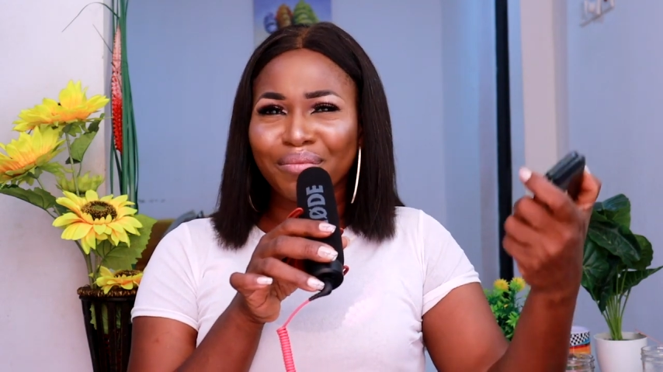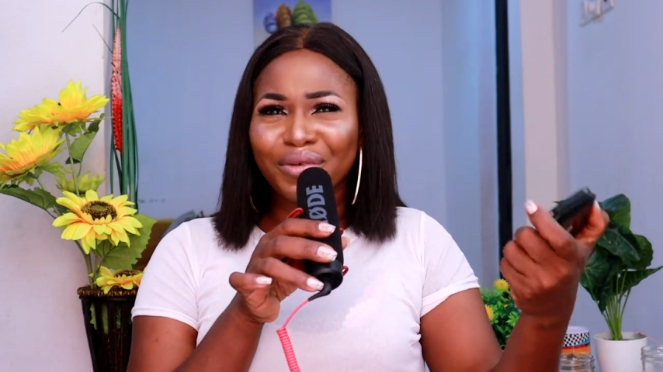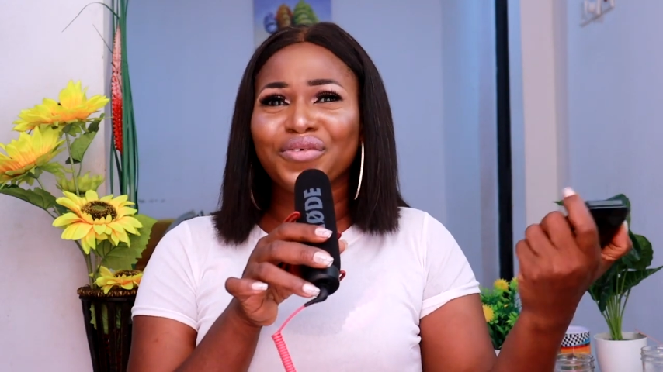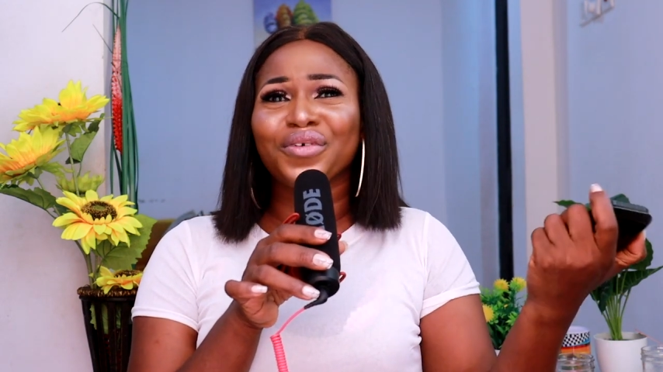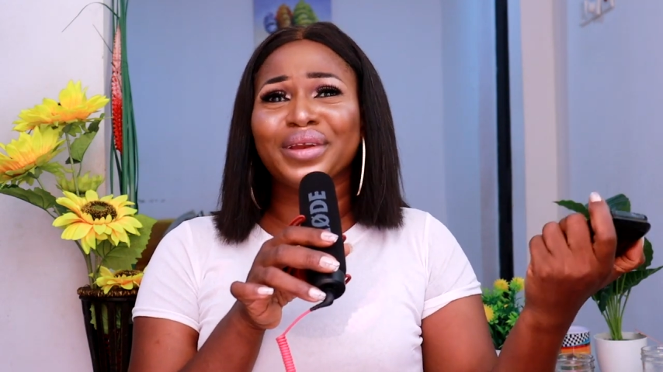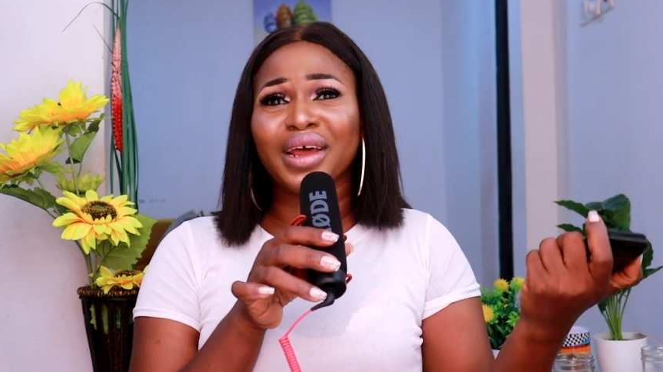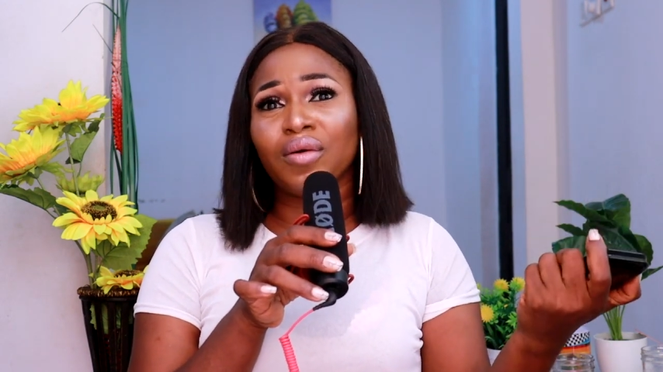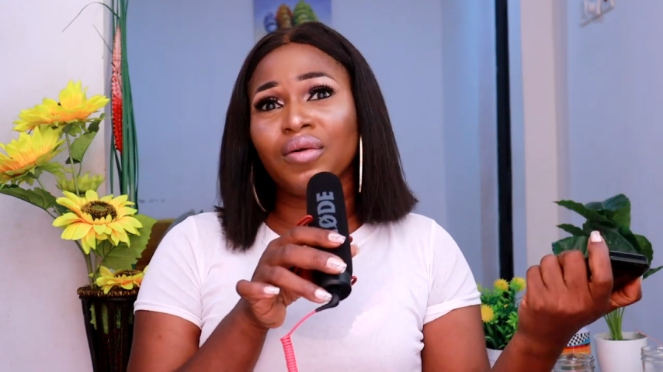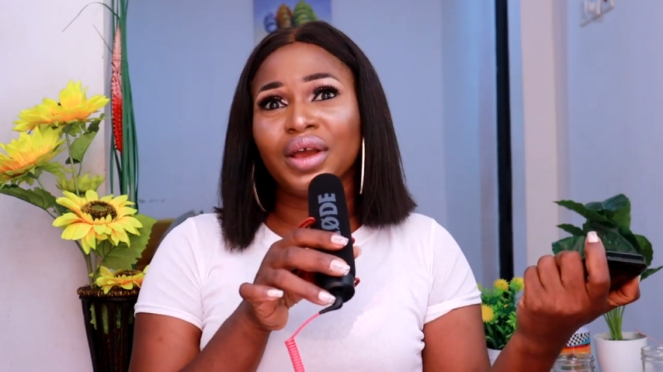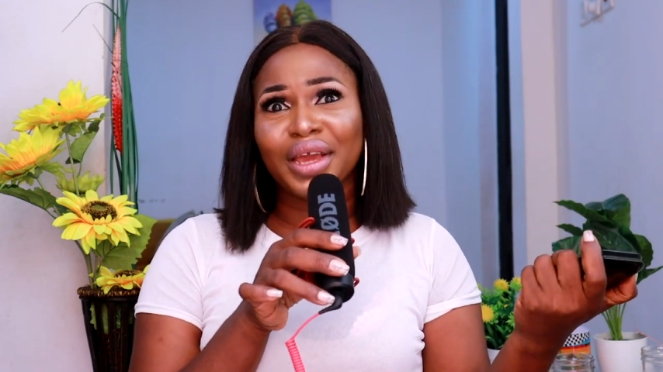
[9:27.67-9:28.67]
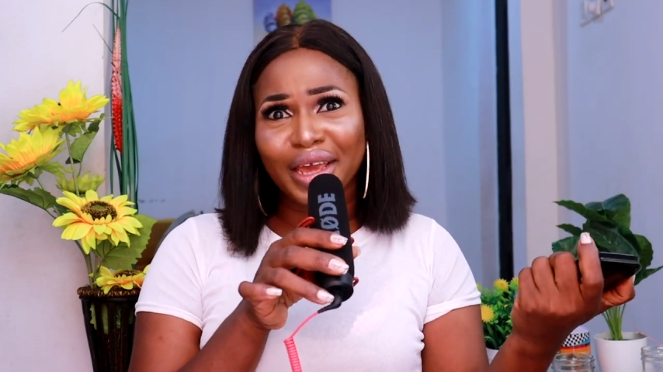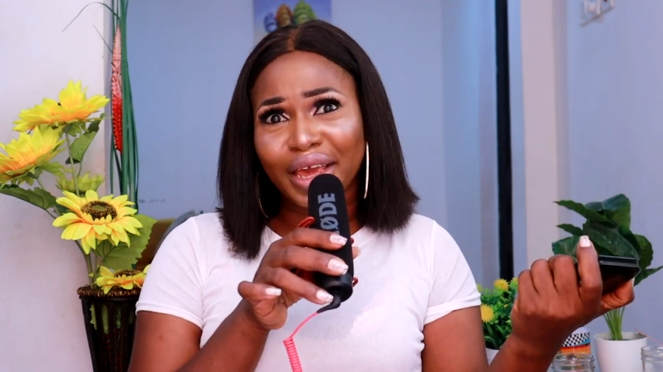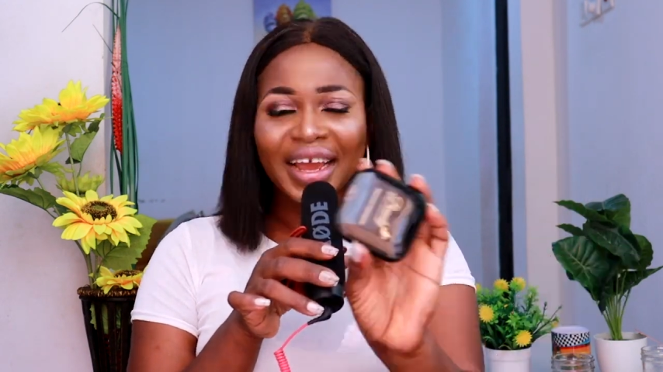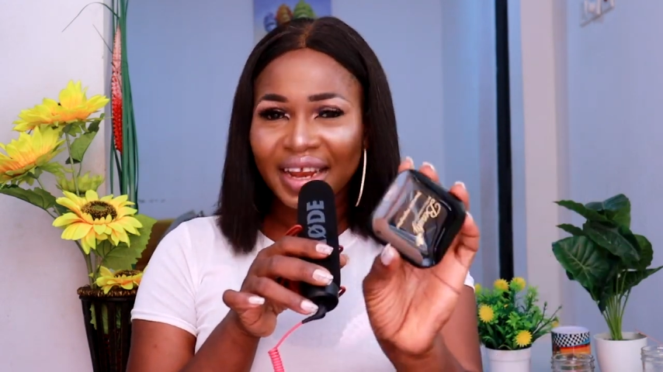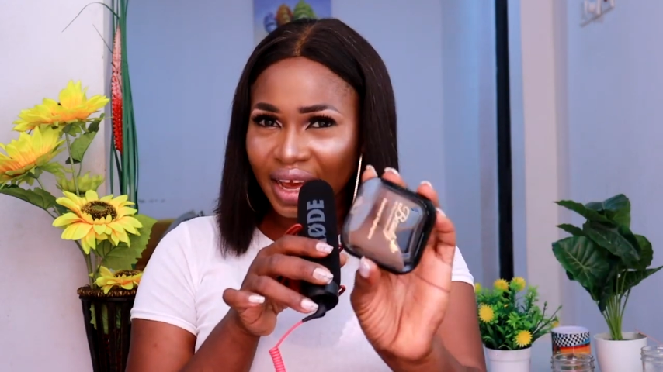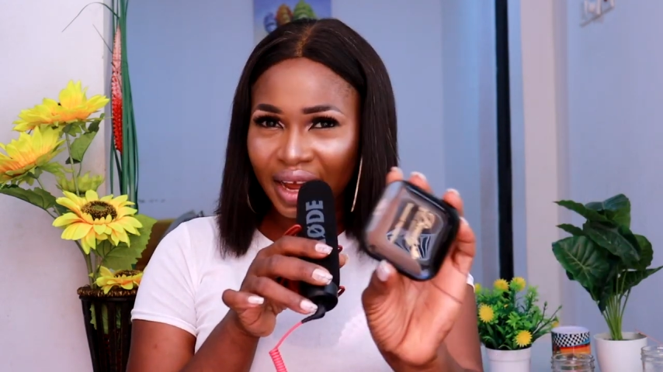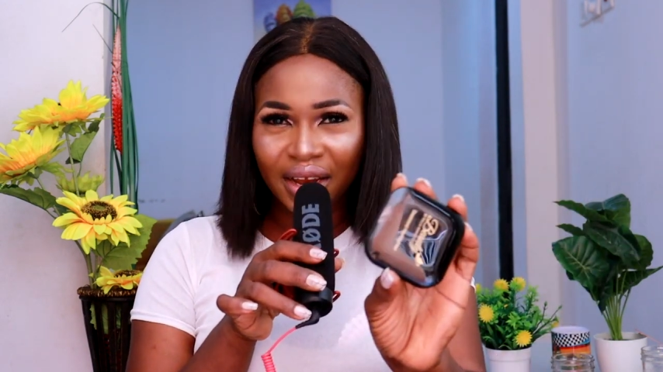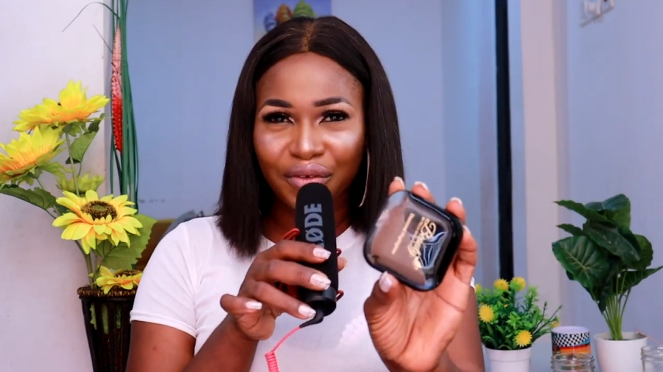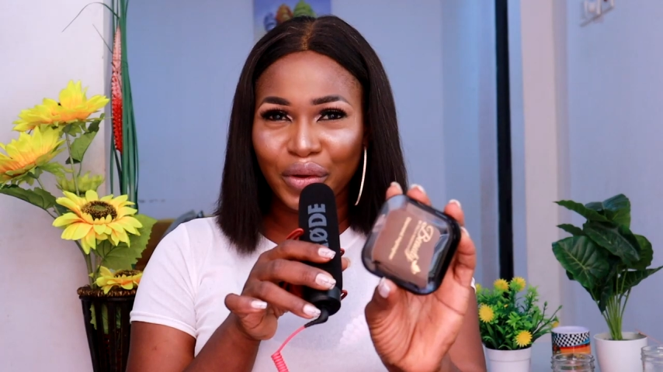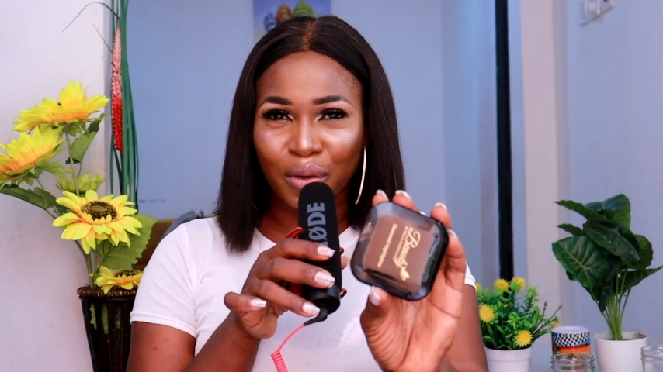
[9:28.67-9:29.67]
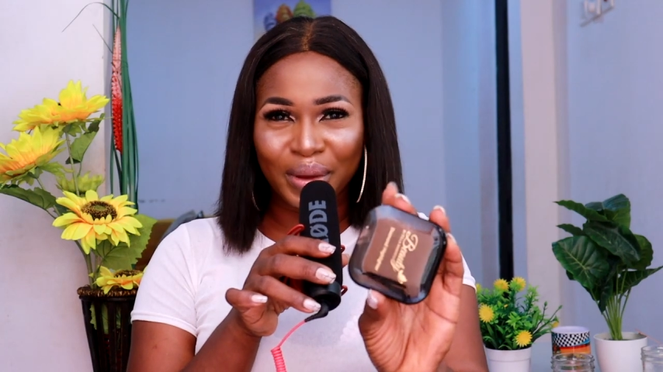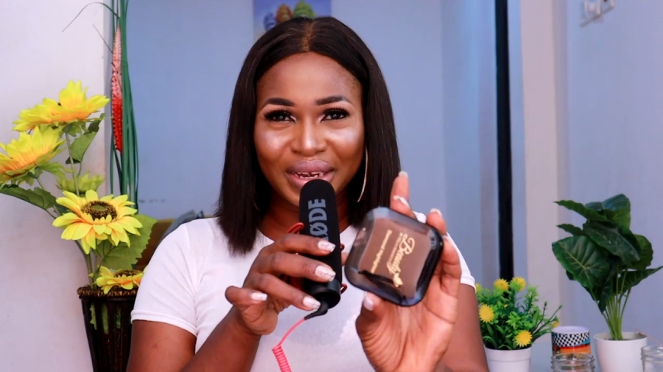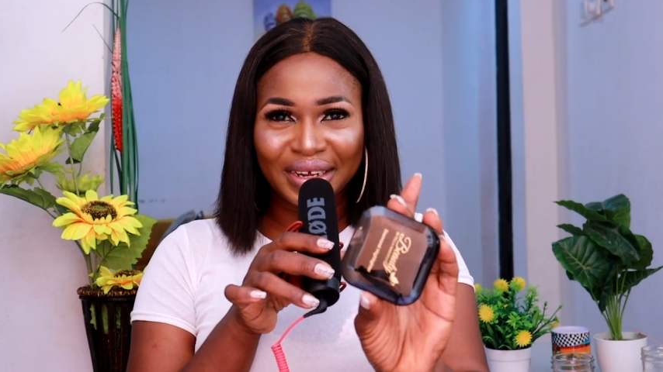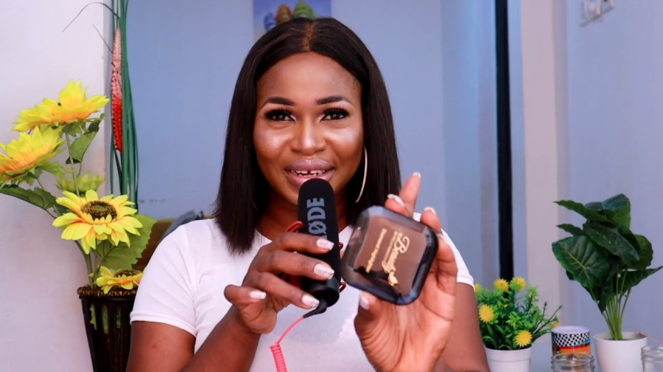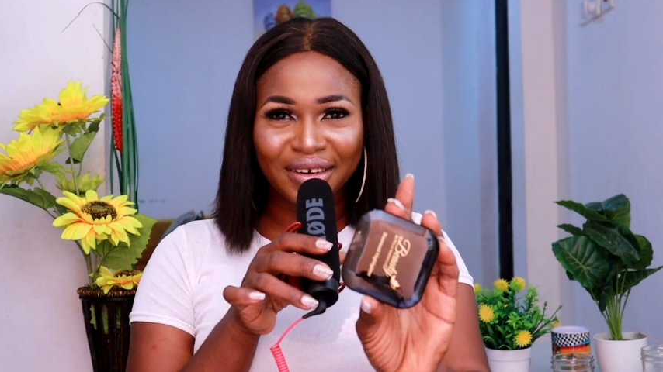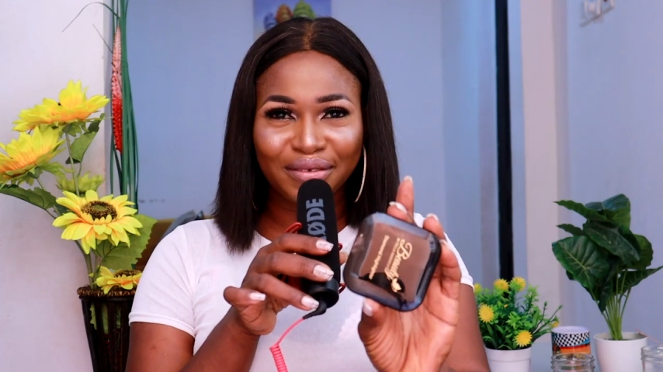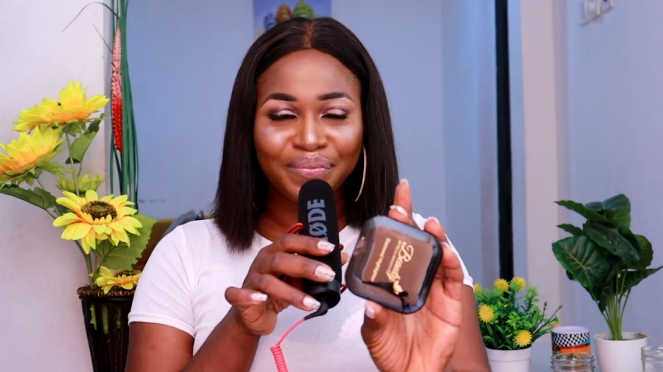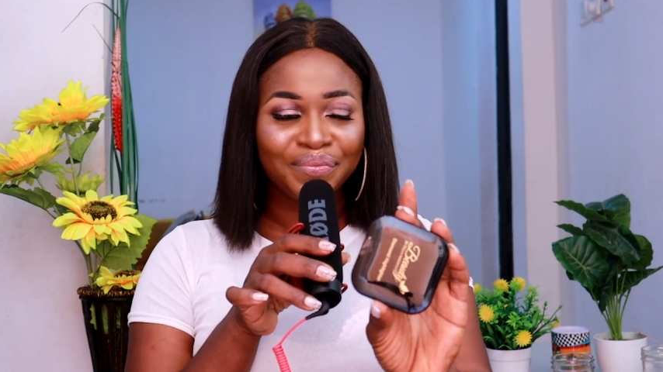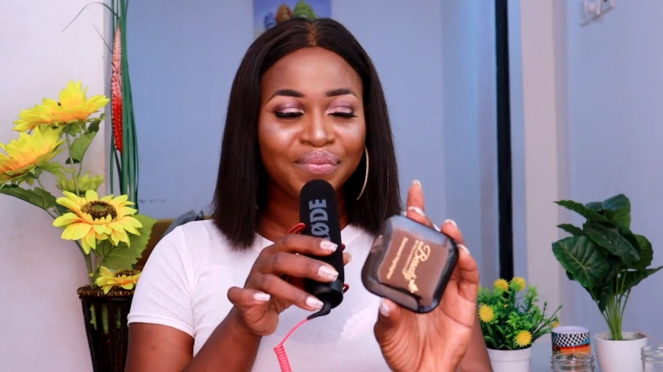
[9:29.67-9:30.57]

before now. Highly, highly recommended.